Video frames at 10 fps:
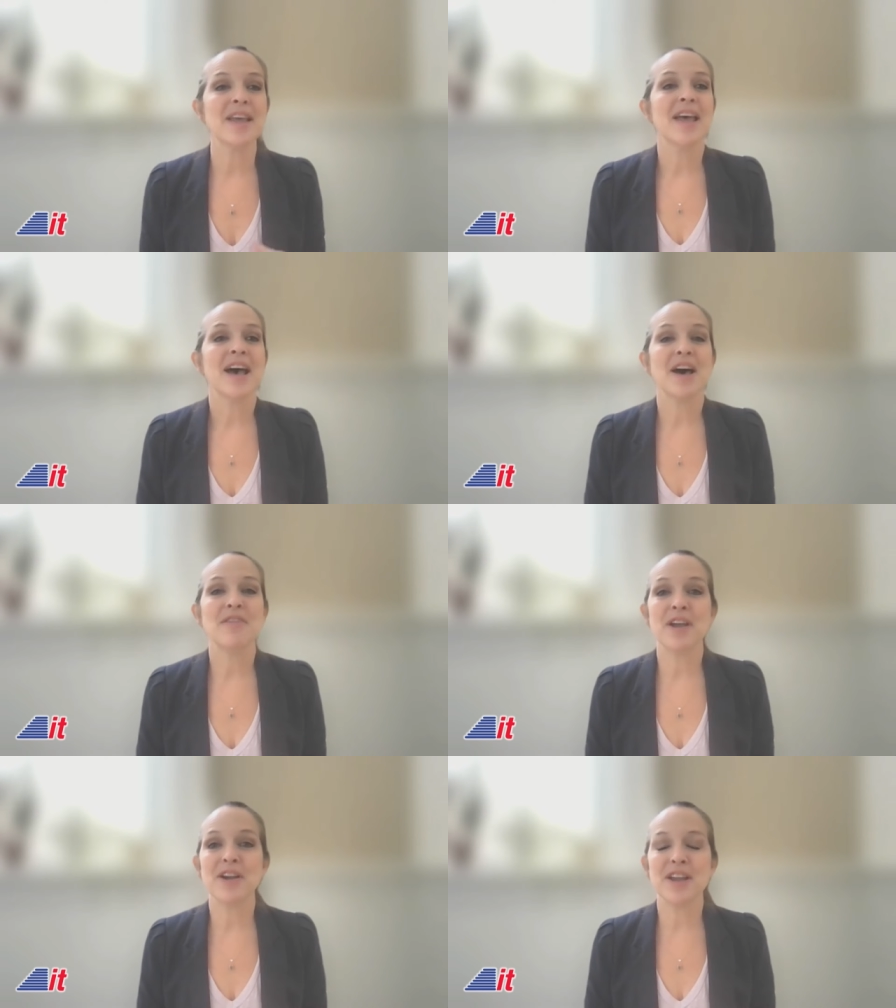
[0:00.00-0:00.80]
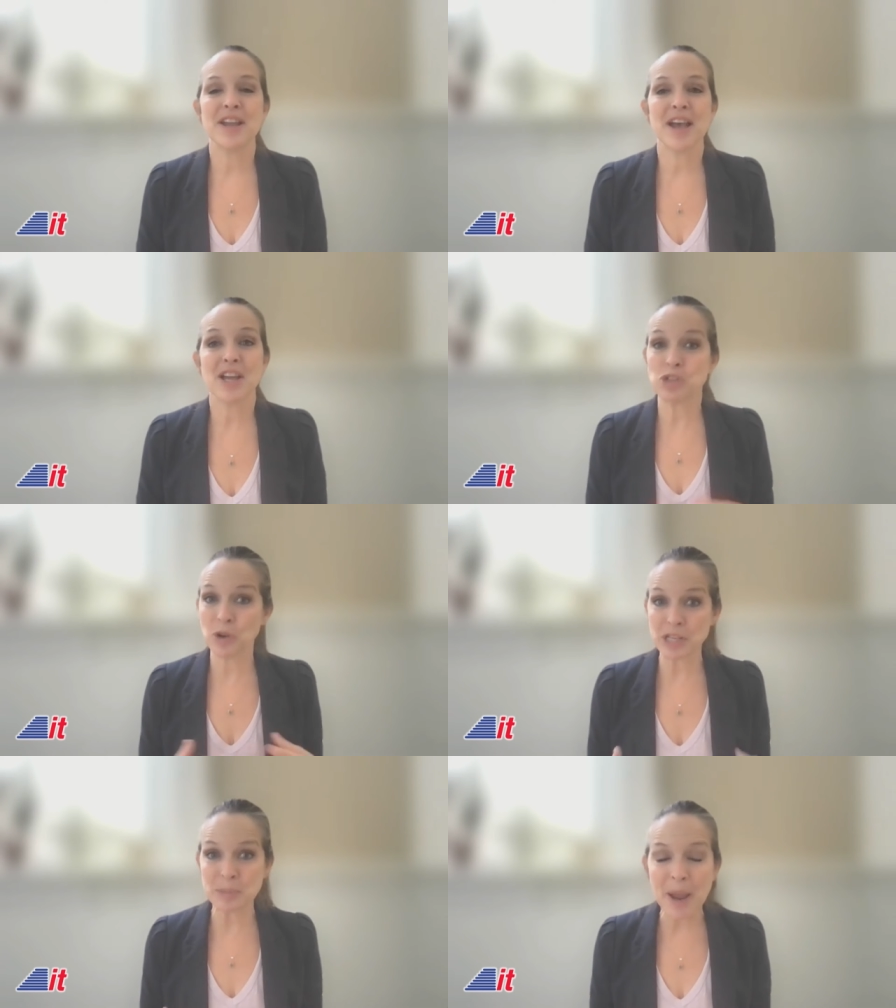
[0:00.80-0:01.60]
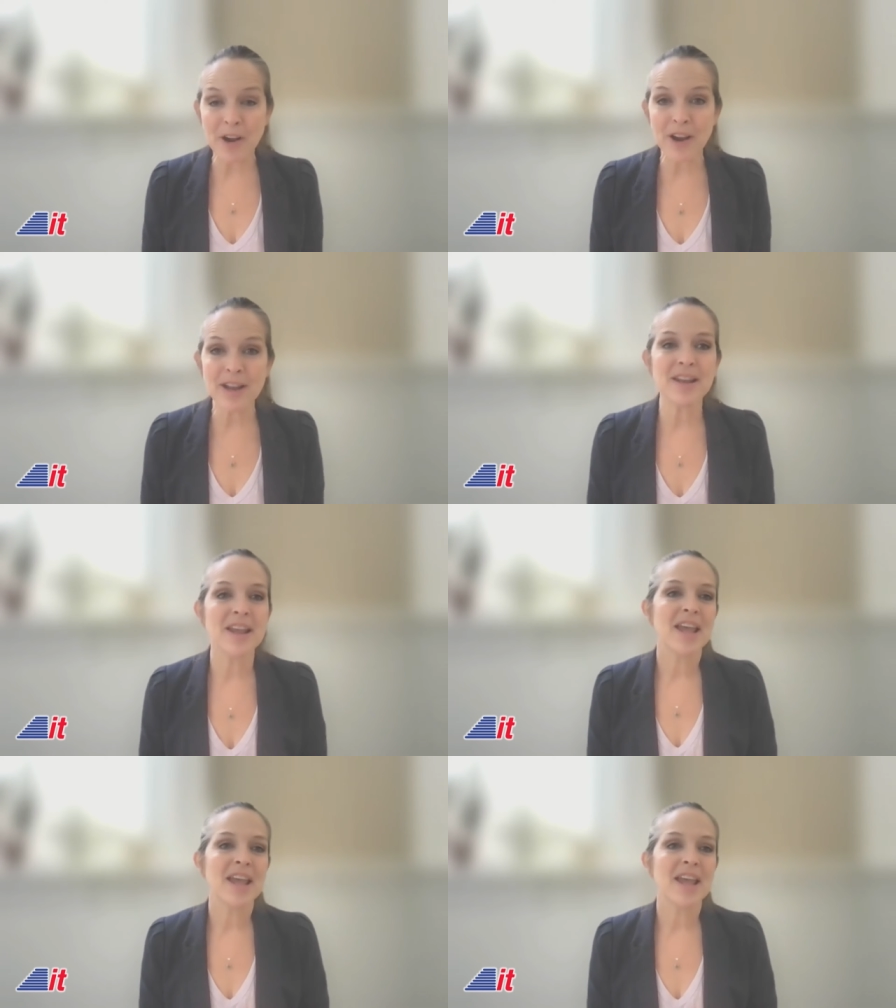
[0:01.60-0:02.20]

uh, very uh, transparent,